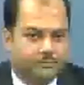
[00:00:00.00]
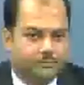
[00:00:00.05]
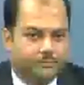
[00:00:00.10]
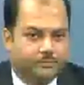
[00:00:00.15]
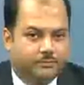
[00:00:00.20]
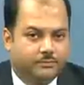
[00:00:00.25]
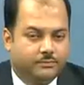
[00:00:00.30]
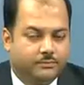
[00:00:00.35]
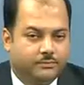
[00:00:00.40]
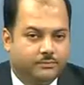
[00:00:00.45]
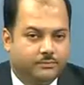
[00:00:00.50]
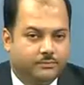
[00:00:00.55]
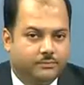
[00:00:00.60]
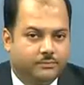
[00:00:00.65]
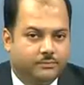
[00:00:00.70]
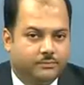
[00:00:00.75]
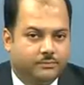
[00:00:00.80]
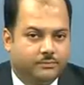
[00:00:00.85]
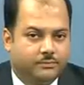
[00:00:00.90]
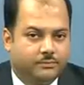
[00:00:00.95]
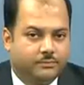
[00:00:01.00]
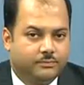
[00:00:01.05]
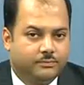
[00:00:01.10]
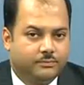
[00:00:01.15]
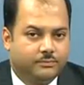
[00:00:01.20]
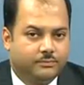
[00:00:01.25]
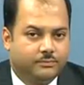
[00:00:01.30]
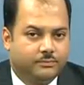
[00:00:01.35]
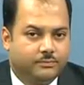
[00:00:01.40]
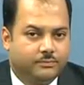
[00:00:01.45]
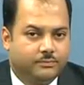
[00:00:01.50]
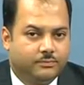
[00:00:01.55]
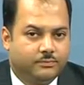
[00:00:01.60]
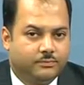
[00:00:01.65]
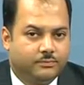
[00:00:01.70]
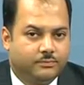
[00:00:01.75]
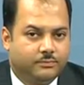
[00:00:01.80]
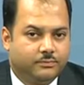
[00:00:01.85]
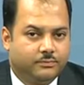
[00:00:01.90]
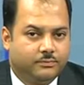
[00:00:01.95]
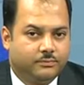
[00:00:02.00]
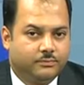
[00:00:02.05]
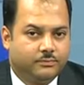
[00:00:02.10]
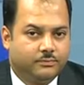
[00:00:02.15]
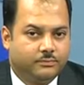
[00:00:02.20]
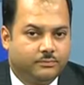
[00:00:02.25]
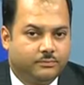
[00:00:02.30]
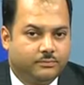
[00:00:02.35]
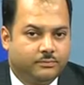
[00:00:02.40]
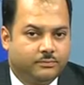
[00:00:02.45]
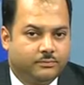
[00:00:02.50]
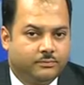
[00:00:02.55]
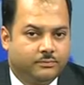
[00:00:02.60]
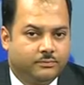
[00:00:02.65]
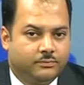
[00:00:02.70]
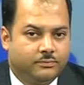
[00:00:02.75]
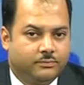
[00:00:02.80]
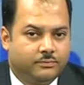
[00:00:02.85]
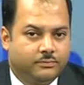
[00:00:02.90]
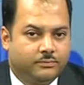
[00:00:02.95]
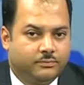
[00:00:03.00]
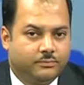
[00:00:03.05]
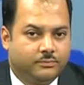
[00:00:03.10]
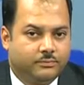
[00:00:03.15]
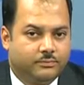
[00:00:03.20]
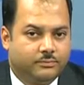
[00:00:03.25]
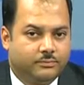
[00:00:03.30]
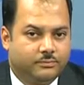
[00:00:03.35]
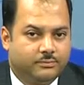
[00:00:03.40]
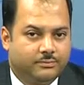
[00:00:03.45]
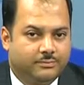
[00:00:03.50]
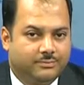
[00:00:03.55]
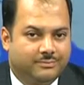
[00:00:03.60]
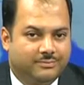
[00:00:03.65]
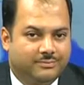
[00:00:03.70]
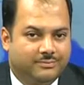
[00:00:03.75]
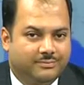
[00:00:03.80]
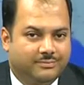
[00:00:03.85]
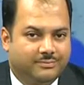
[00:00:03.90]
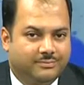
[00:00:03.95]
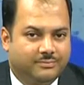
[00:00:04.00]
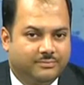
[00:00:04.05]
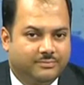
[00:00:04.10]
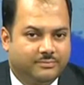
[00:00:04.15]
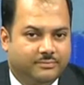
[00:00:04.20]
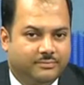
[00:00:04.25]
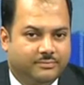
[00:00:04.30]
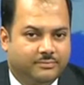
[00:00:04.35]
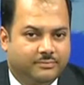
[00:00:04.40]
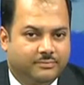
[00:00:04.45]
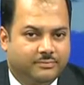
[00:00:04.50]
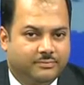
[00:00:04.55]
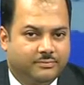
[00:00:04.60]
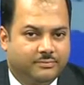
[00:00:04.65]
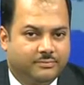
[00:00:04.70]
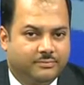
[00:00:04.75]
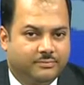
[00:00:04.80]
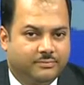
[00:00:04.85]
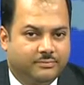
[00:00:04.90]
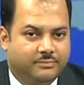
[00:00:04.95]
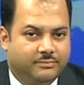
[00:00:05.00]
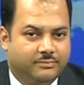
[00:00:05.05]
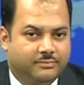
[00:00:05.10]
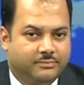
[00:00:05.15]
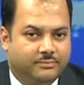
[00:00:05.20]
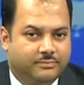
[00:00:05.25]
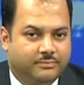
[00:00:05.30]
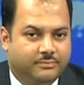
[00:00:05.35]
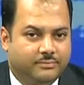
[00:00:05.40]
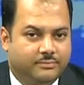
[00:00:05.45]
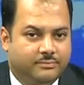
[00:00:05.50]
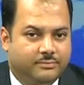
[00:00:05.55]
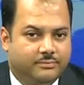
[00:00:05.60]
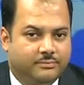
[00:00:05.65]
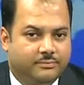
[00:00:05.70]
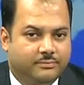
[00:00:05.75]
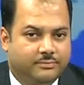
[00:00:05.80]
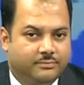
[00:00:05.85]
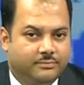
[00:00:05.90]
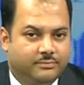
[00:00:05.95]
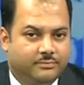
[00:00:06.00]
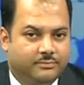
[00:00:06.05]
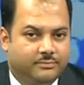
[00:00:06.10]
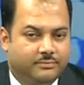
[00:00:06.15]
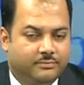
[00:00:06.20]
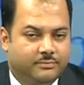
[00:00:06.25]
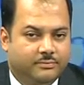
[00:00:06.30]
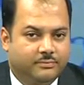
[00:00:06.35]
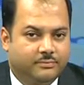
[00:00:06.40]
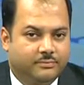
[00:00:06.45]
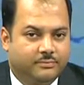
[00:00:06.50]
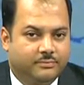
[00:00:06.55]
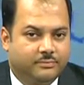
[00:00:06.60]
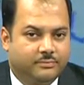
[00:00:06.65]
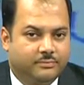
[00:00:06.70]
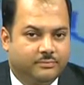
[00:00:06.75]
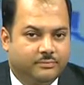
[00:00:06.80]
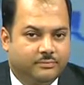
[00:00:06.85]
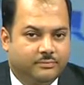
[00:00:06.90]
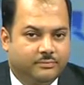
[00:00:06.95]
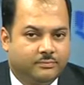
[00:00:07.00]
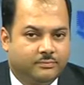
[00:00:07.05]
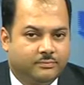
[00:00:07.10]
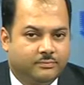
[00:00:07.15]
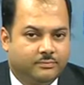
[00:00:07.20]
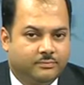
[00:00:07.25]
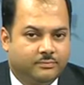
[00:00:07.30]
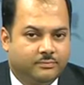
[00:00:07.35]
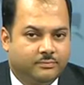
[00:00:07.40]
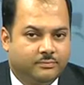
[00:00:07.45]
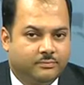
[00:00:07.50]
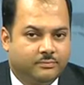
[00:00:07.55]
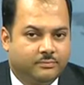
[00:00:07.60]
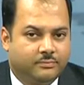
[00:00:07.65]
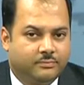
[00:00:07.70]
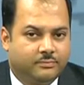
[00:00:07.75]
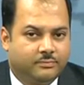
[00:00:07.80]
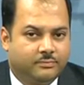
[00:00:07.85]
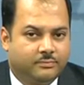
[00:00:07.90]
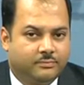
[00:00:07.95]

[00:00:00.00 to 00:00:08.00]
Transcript: (silent)